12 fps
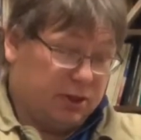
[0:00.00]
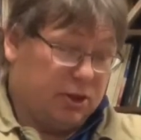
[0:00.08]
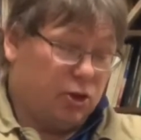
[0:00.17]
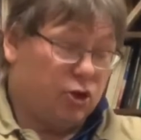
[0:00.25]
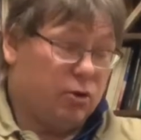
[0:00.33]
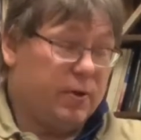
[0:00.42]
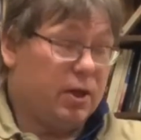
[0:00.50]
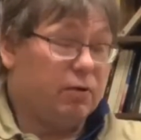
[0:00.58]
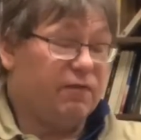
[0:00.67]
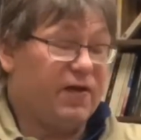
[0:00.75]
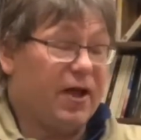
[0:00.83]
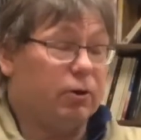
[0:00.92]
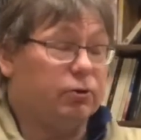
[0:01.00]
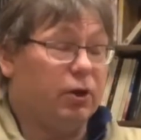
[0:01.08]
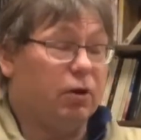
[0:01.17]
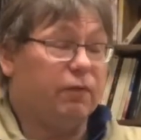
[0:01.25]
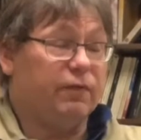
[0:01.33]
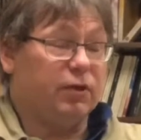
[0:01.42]
this should be under faculty
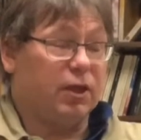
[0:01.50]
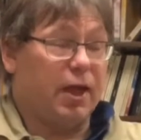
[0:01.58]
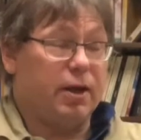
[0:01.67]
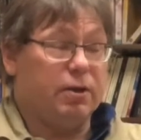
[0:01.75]
oversight.